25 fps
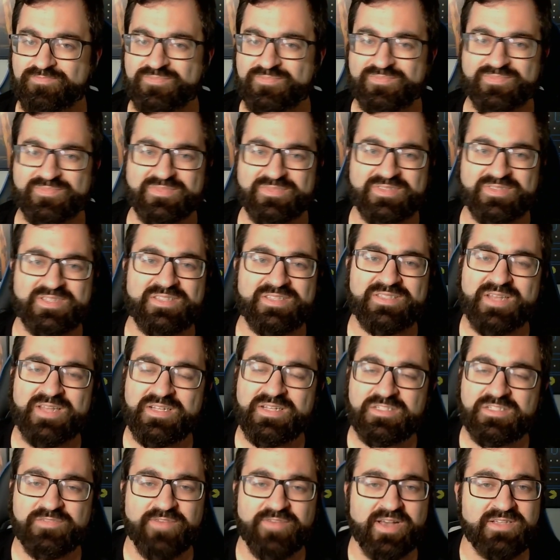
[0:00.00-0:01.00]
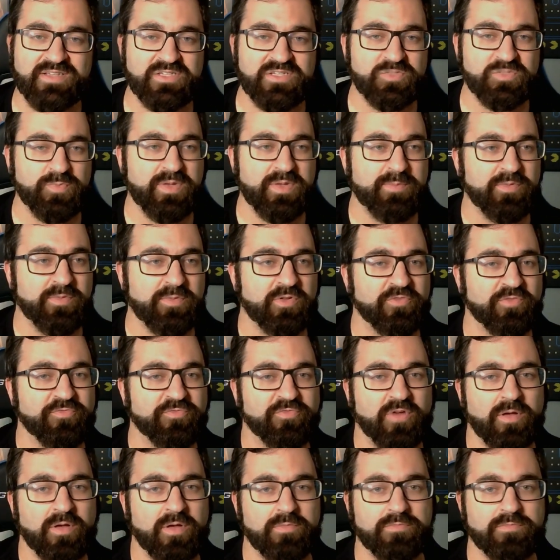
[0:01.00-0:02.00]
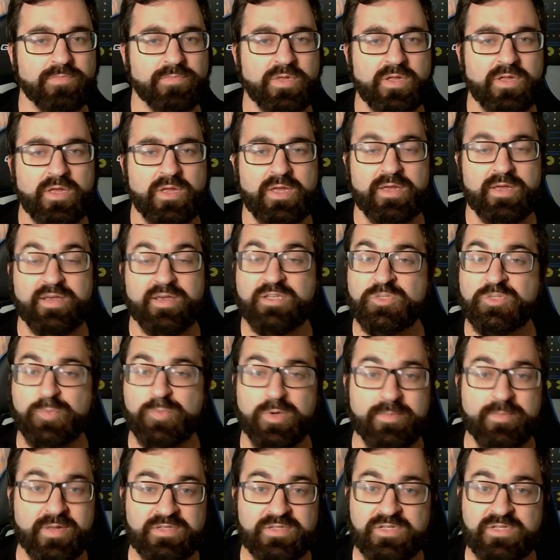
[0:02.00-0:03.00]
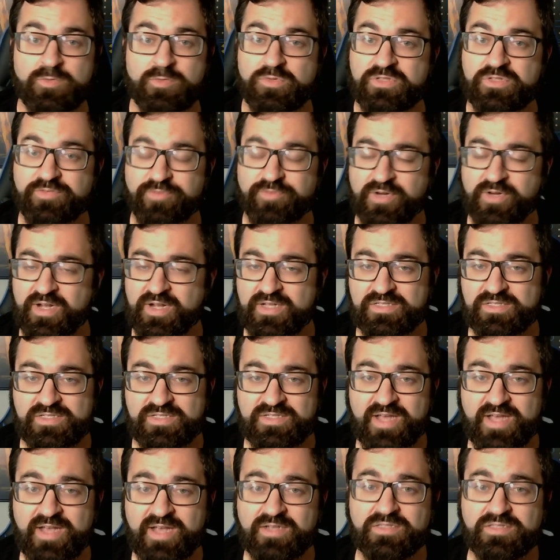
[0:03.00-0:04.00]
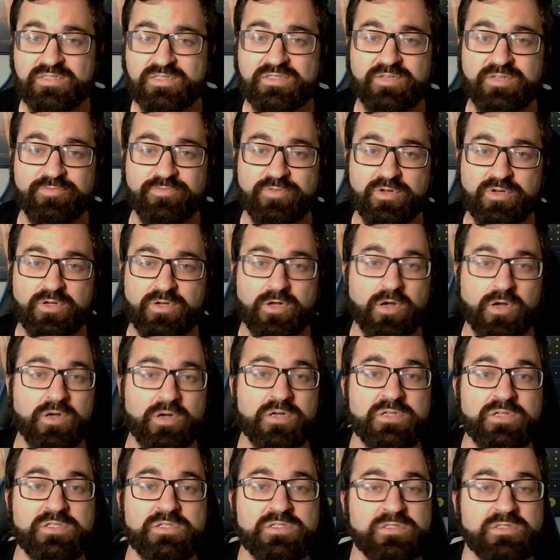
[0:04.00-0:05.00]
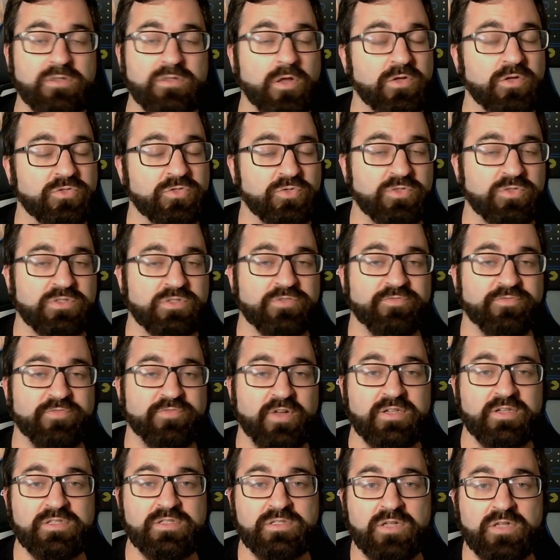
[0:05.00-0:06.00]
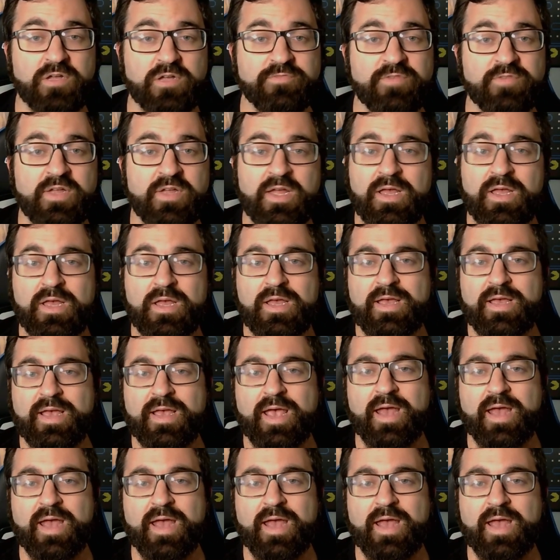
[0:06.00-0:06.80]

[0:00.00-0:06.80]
decentivizes people from experimenting with different kinds of decks, different cards, all sorts of fun stuff, and